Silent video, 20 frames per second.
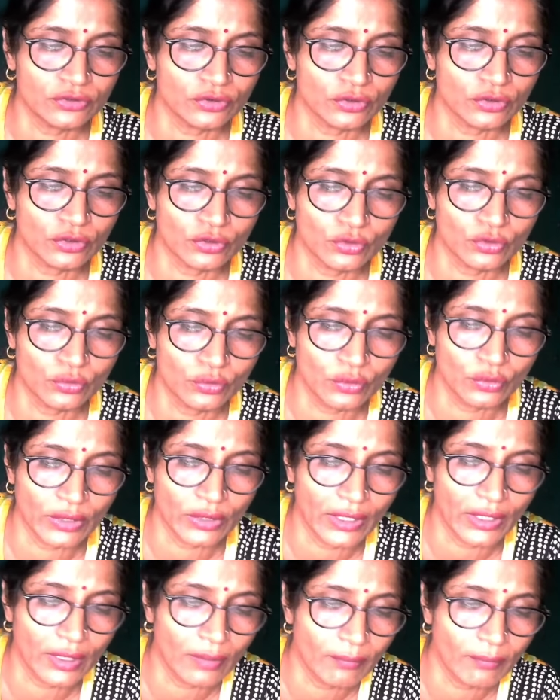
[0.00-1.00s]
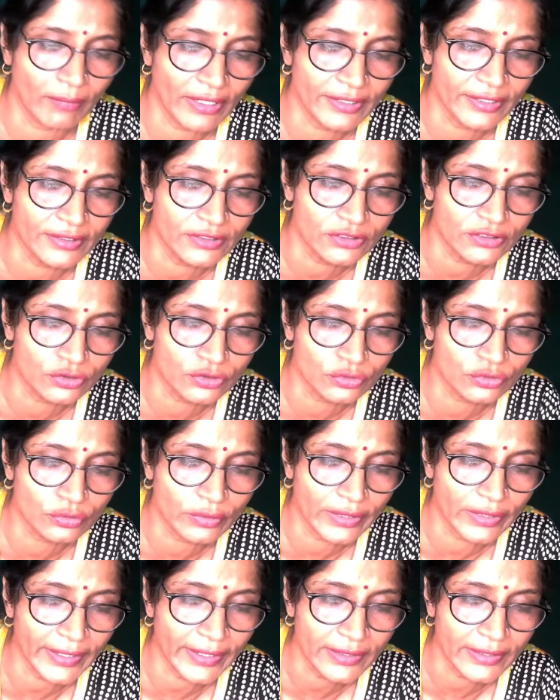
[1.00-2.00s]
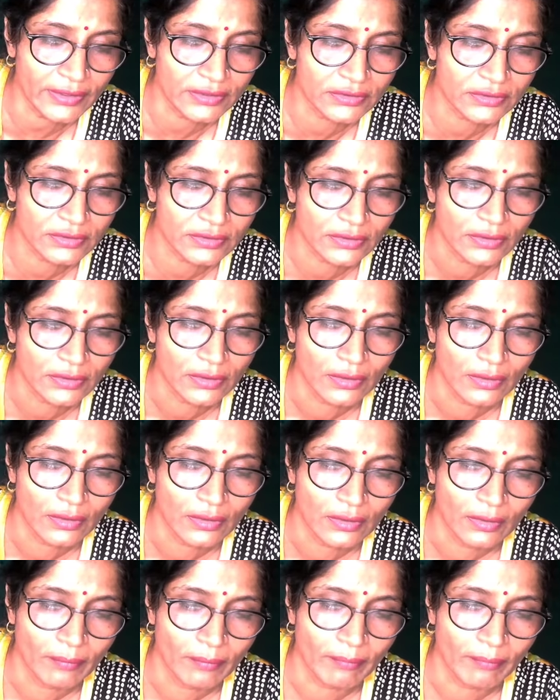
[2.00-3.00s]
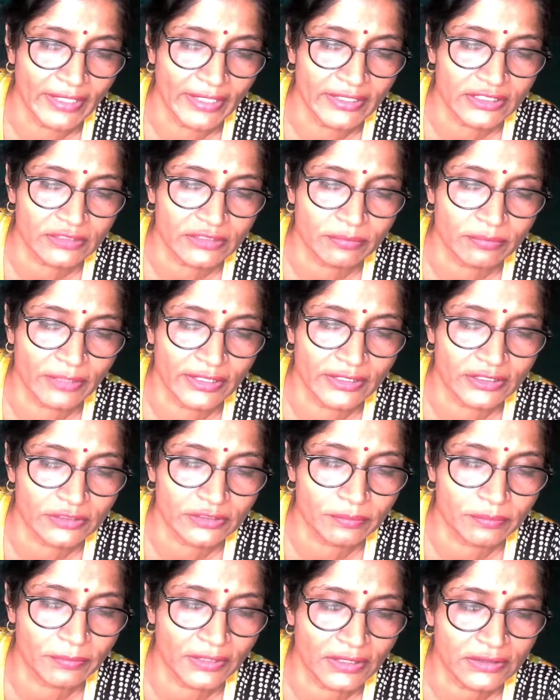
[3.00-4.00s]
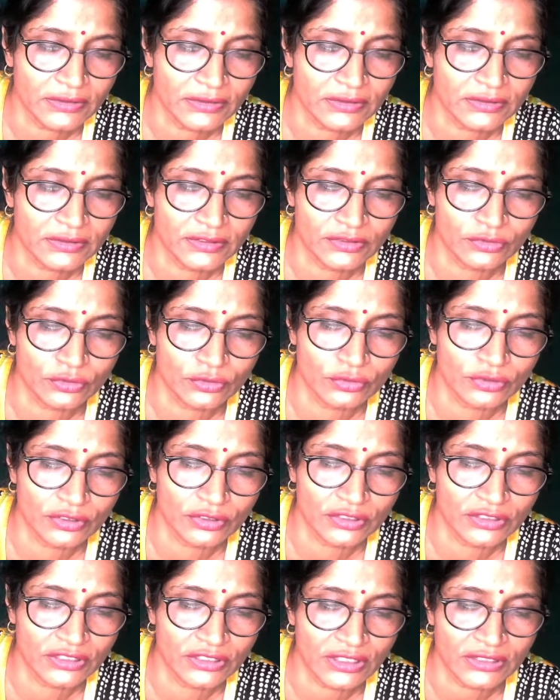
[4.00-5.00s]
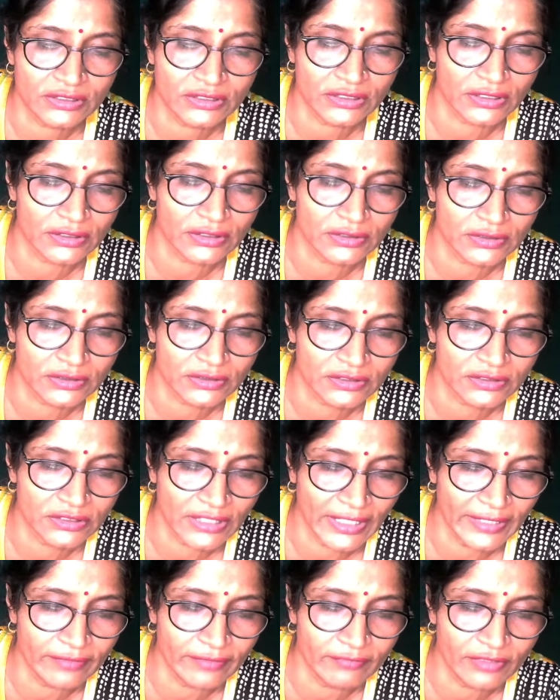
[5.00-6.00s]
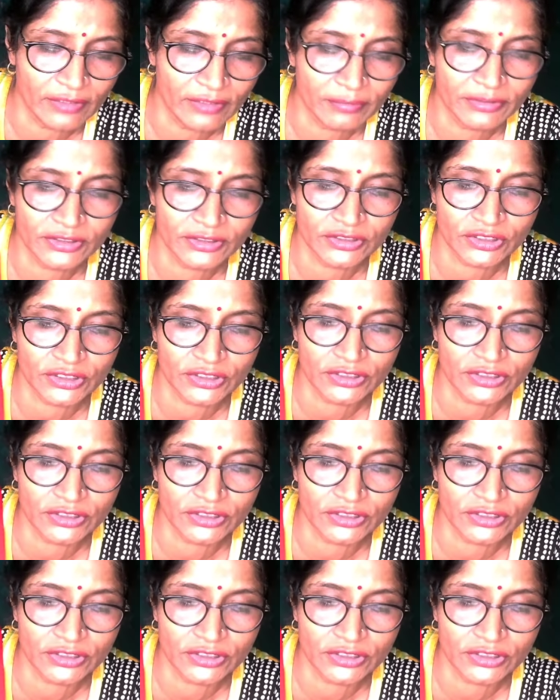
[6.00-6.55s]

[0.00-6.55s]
So 2 minus 2x minus minus plus 2 3 is 6. Sign will be changed.